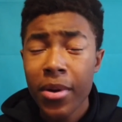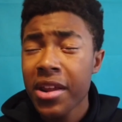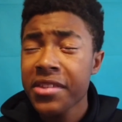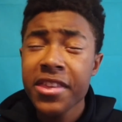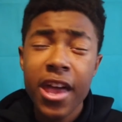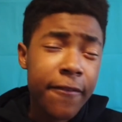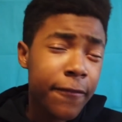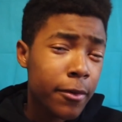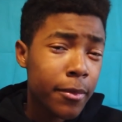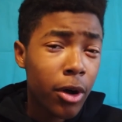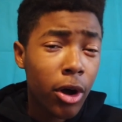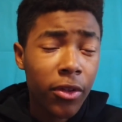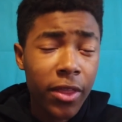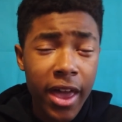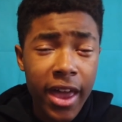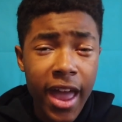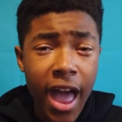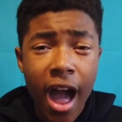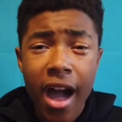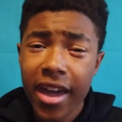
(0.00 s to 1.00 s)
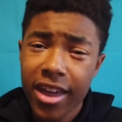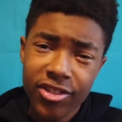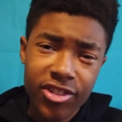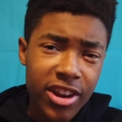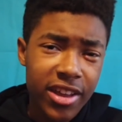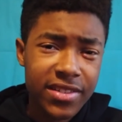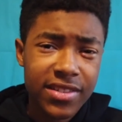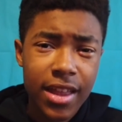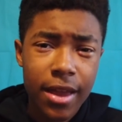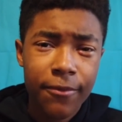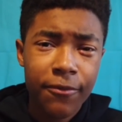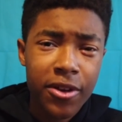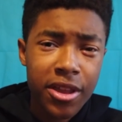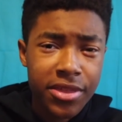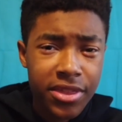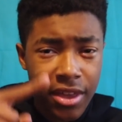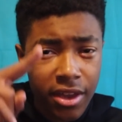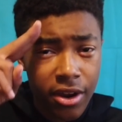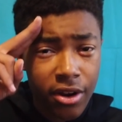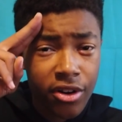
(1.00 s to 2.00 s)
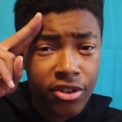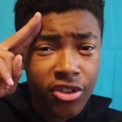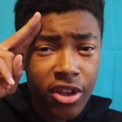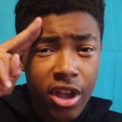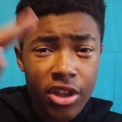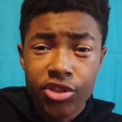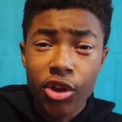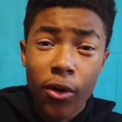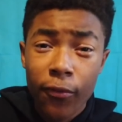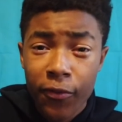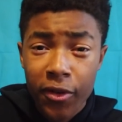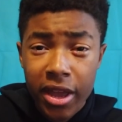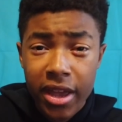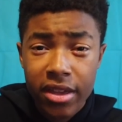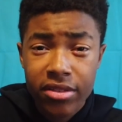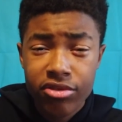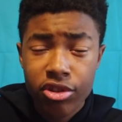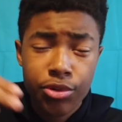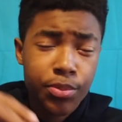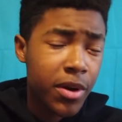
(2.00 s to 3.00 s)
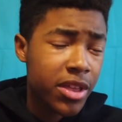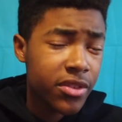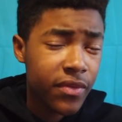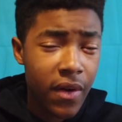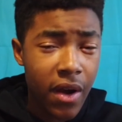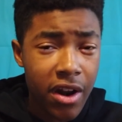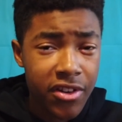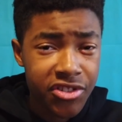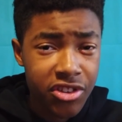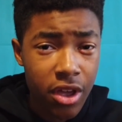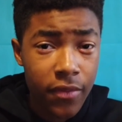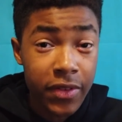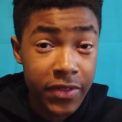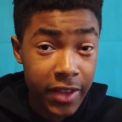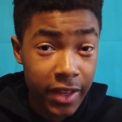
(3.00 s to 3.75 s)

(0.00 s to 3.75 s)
But aside from all that, I'll catch you next time, free thinkers. Don't forget to spread the virus of